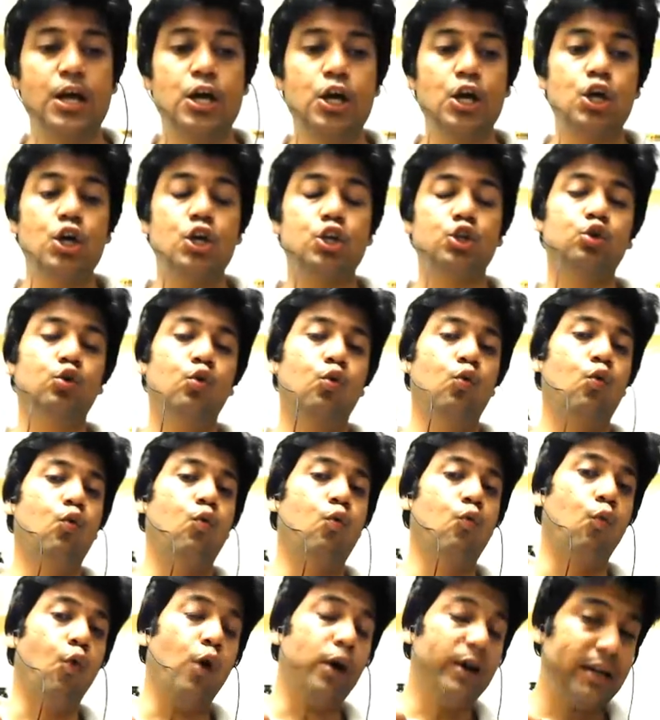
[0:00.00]
So
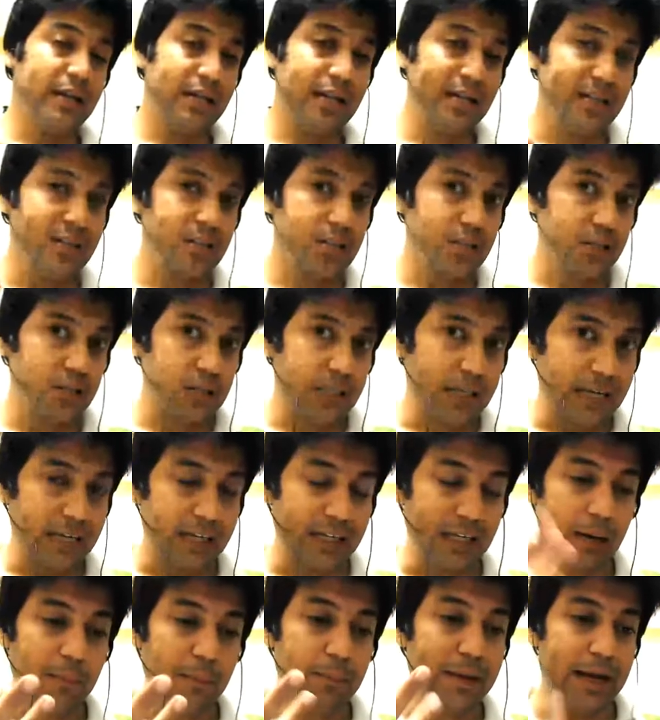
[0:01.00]
what does it
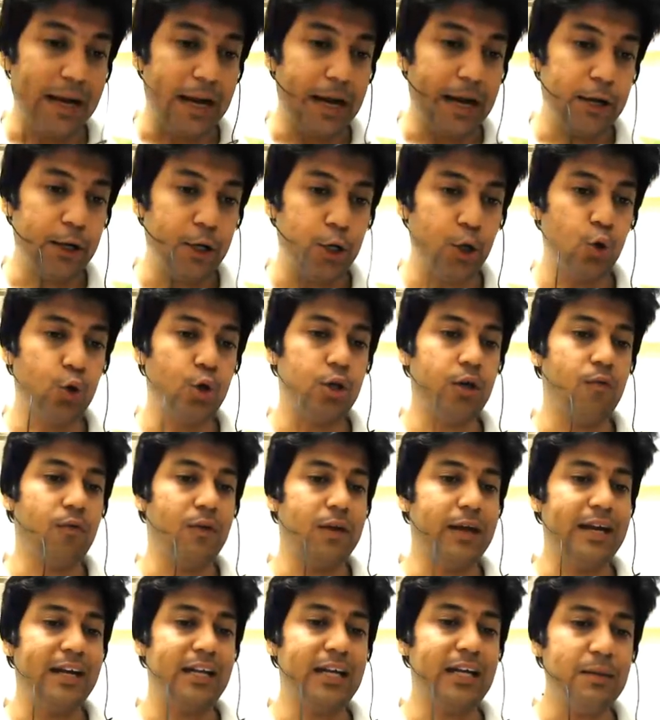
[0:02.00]
come intuitively?
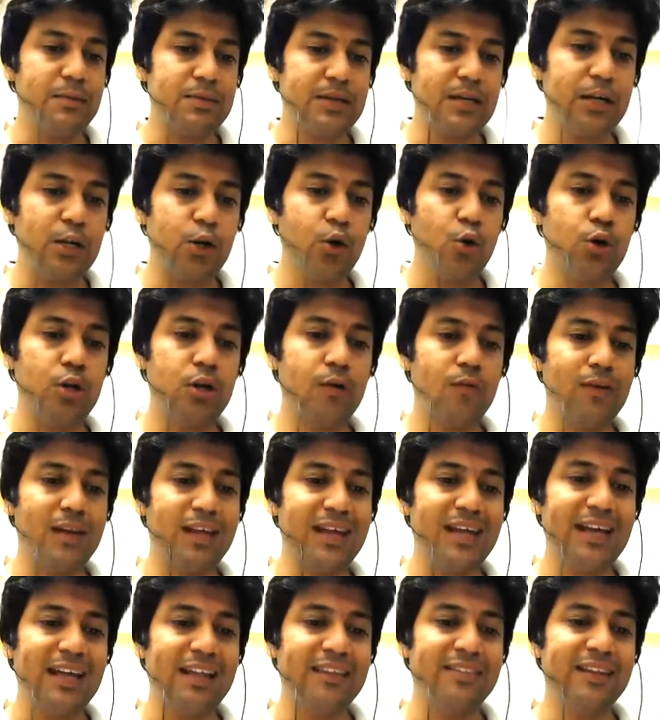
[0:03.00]
It comes intuitively
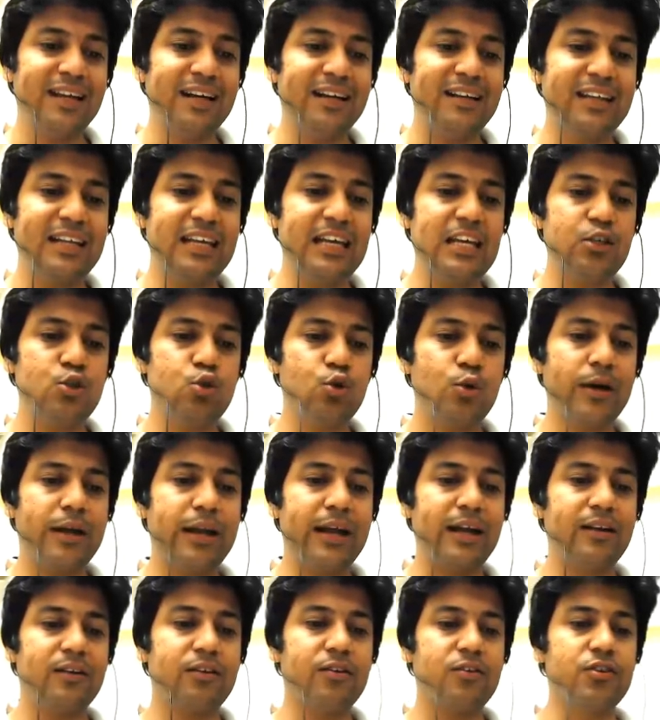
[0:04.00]
that these two
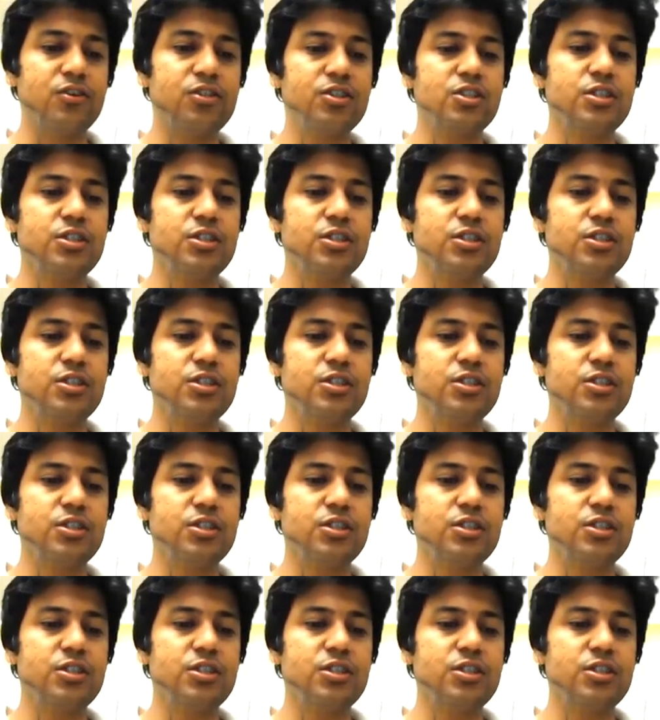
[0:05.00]
characters